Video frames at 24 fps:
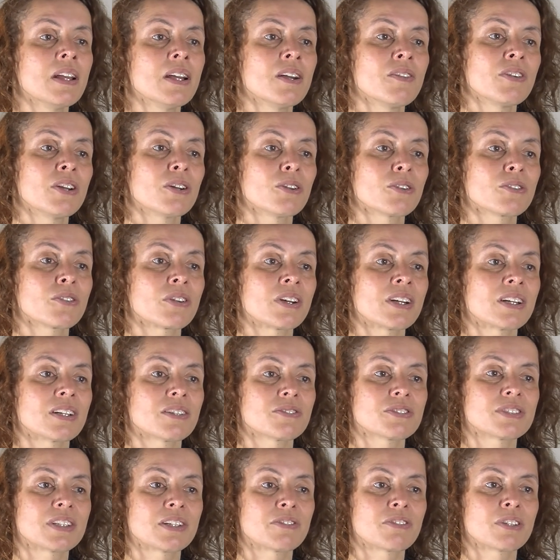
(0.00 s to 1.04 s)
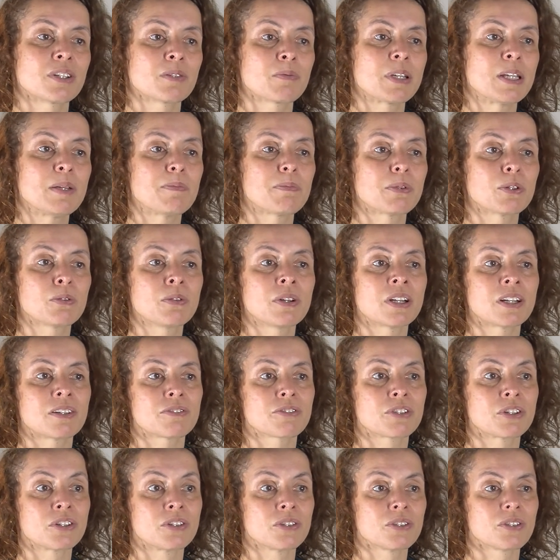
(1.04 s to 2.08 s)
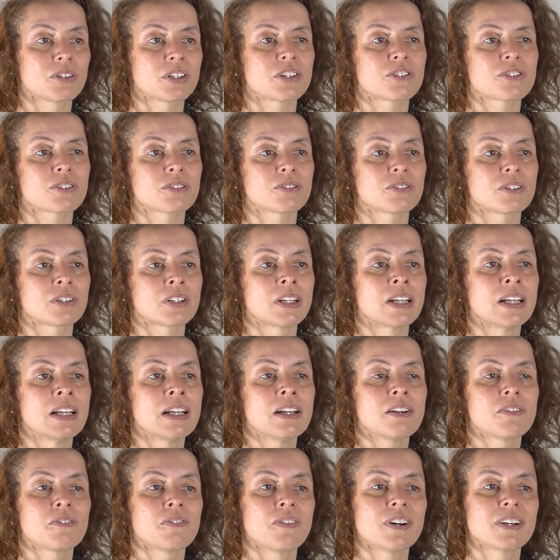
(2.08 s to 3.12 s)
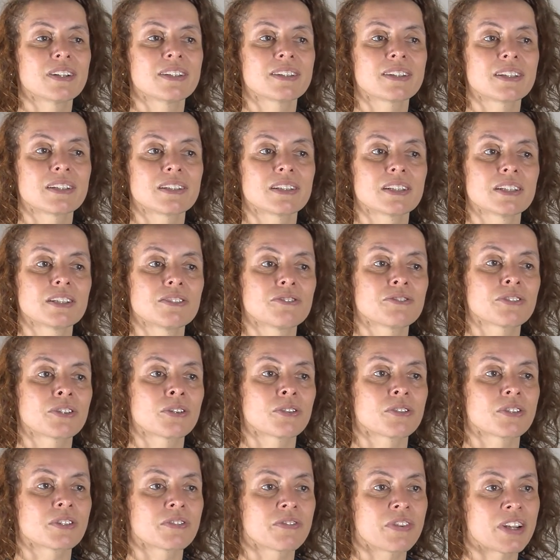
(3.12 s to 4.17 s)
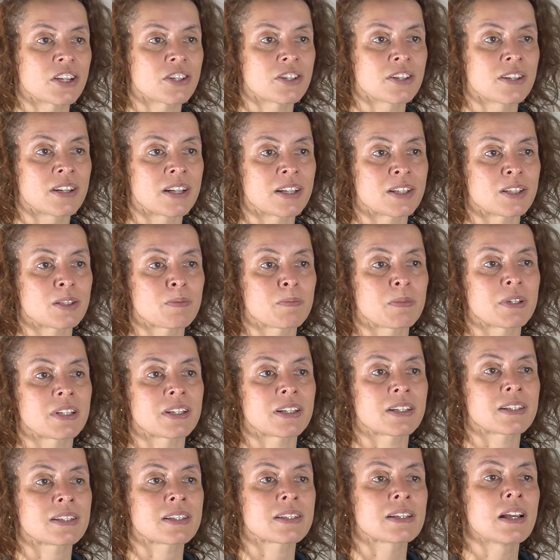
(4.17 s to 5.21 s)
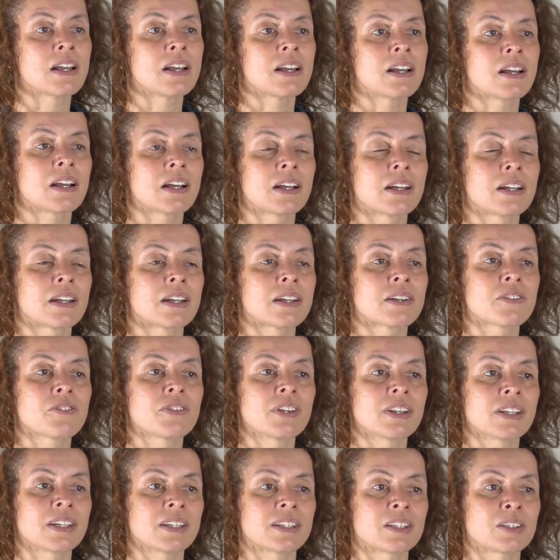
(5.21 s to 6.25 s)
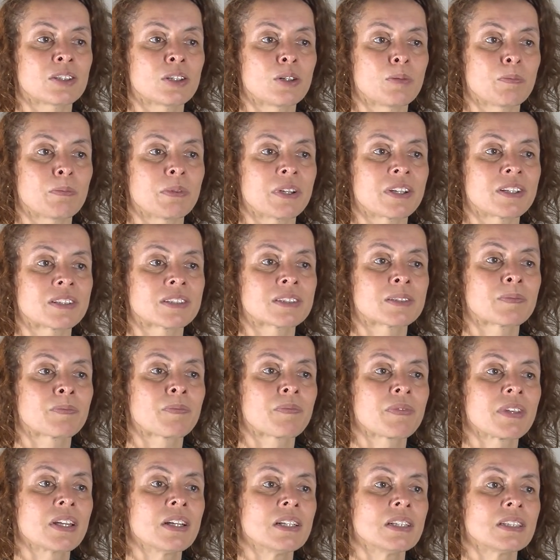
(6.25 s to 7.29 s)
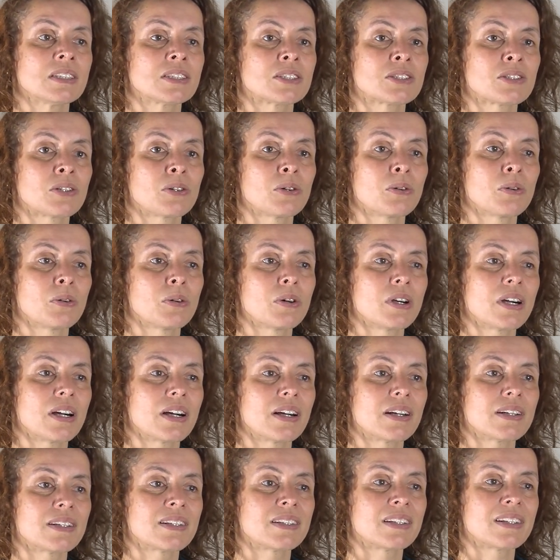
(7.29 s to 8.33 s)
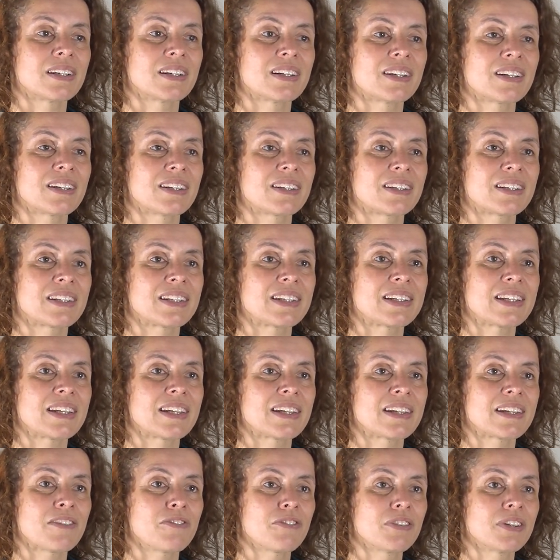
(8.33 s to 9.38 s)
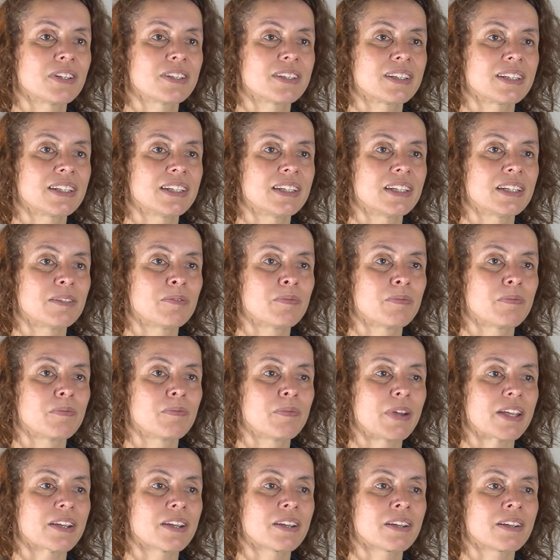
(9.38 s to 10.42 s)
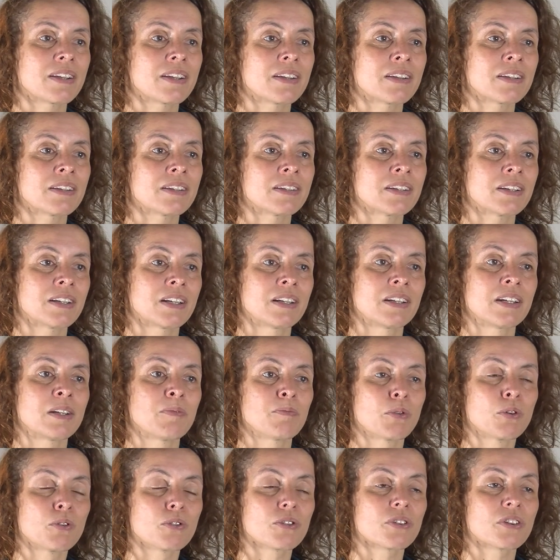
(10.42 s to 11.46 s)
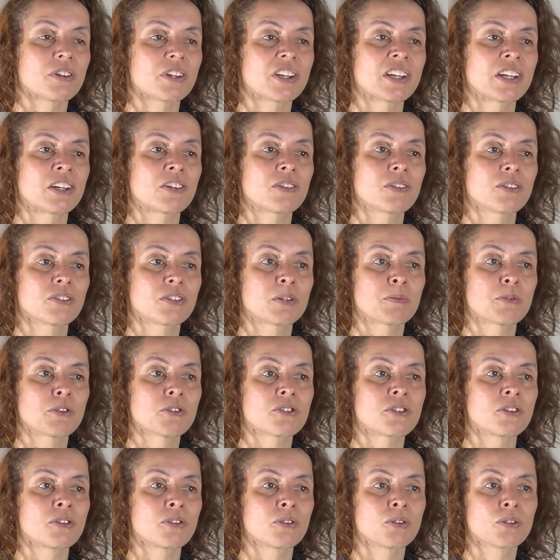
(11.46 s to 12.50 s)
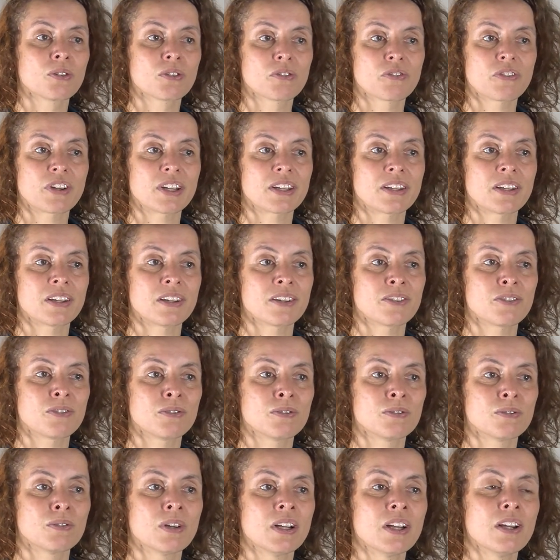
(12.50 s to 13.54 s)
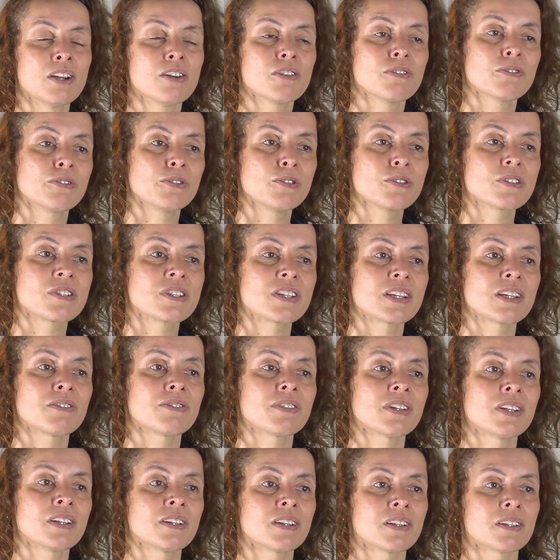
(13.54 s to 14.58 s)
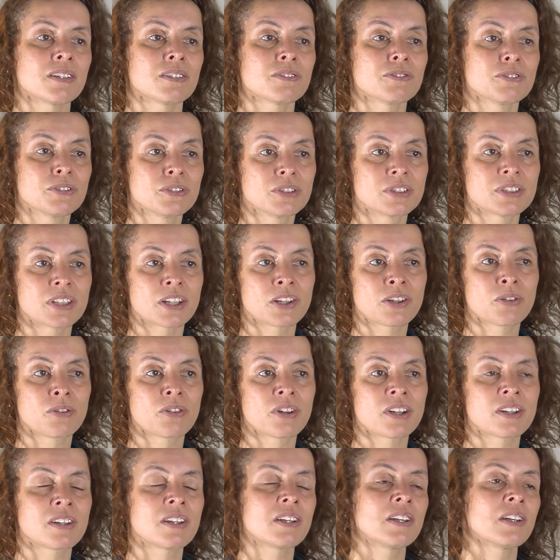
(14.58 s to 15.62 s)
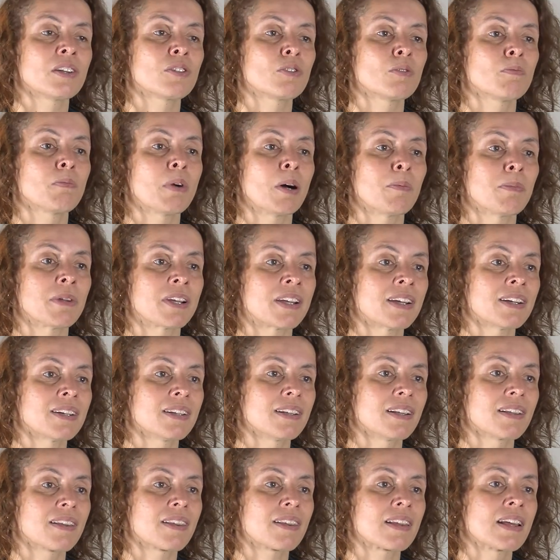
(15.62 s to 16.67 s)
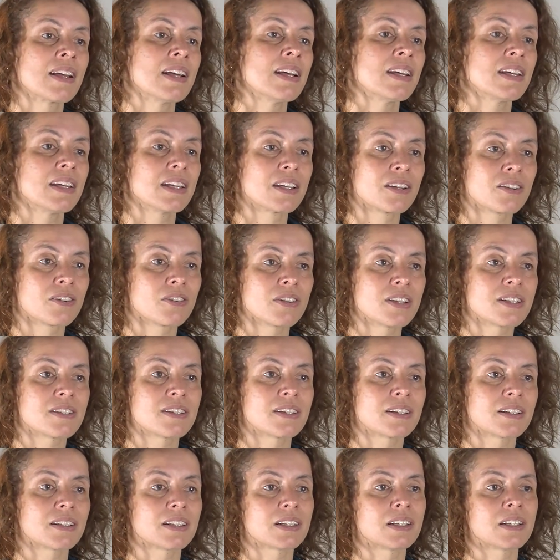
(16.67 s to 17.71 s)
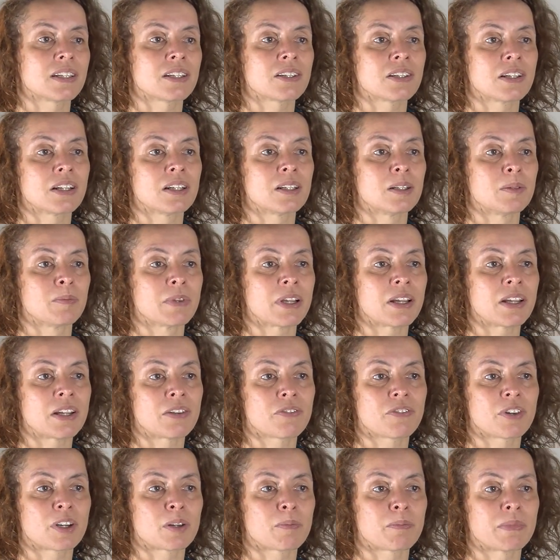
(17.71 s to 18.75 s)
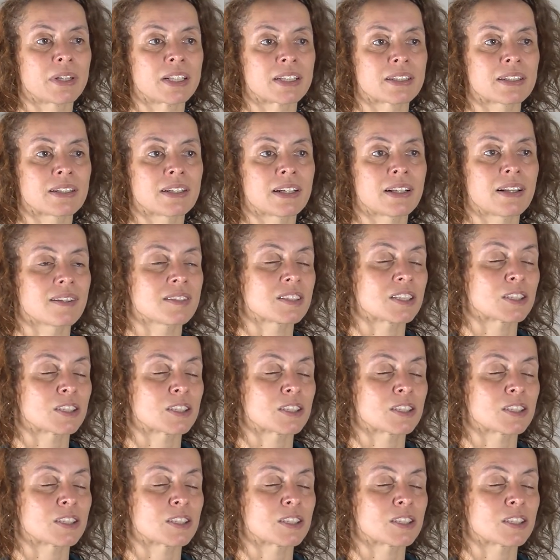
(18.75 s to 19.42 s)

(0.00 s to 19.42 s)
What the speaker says: We also have several people who have good knowledge on wildlife, conservation aspects, and related topics. So they definitely make an important contribution already to food safety and food security, to public health, increasingly environmental health